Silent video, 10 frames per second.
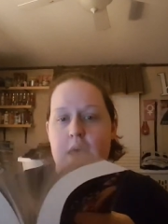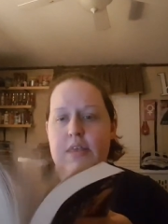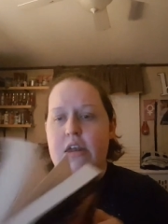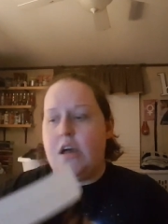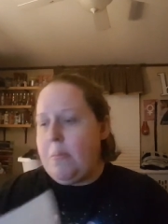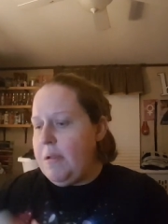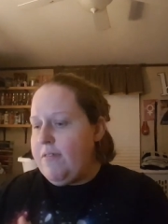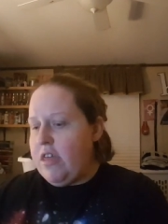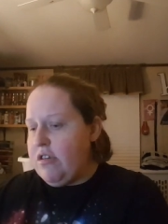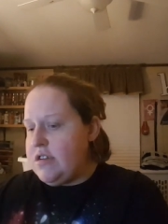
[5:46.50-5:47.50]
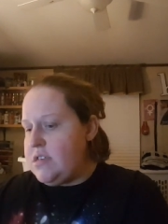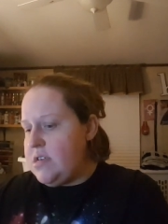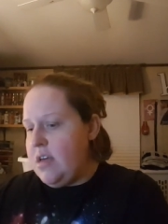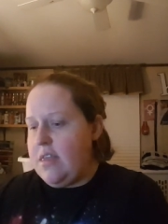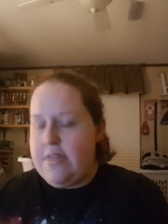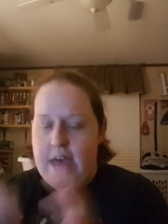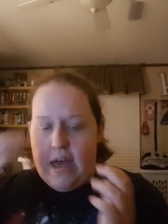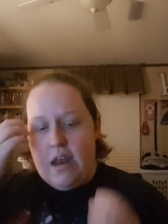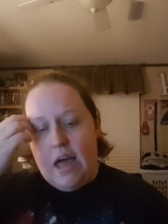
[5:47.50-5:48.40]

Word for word: And then a couple of others that